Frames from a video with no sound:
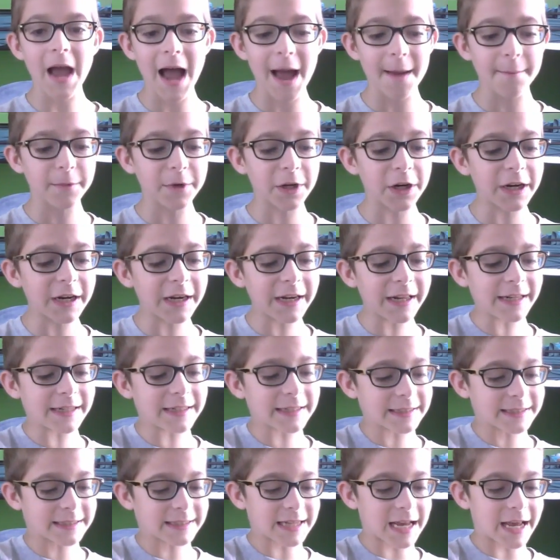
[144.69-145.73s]
I'm gonna need
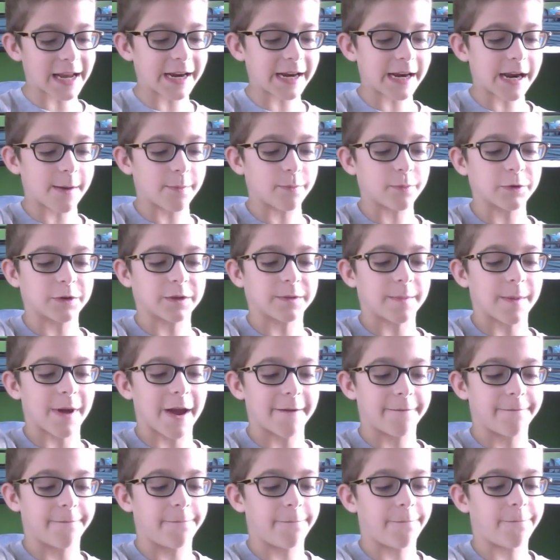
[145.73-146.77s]
to set it up with
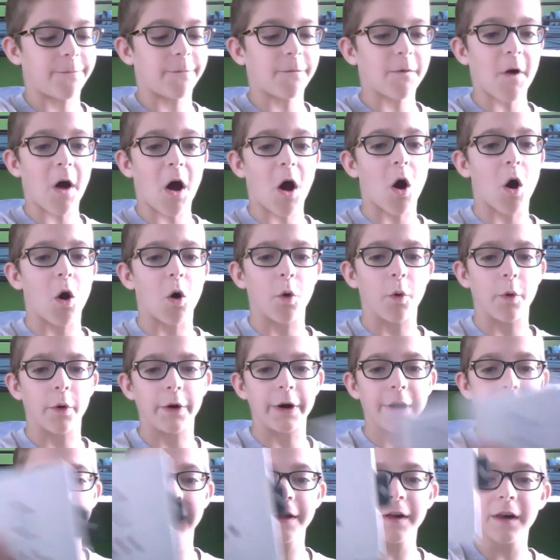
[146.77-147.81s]
my
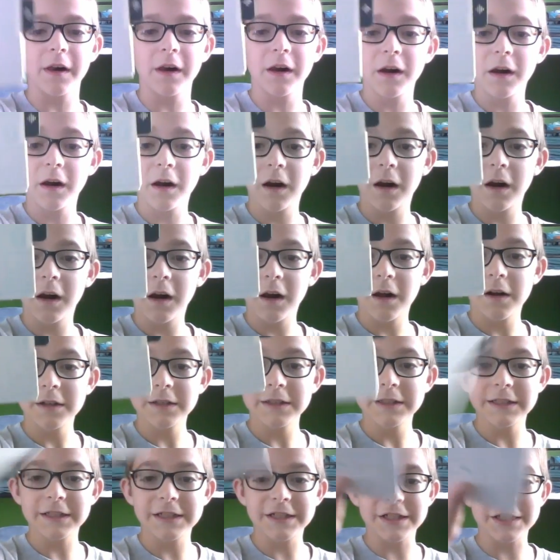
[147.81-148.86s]
phone.
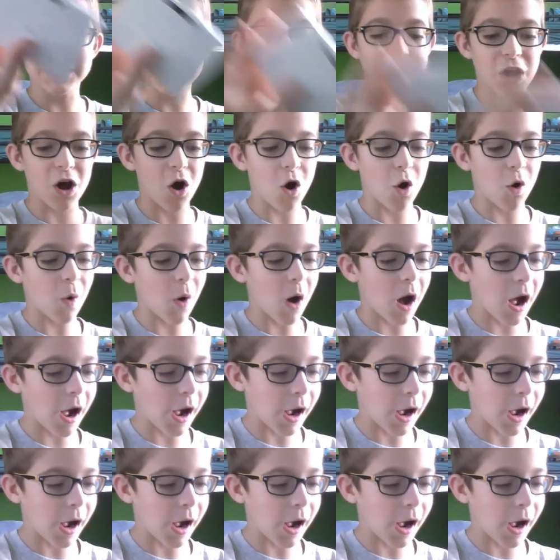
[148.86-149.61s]
So,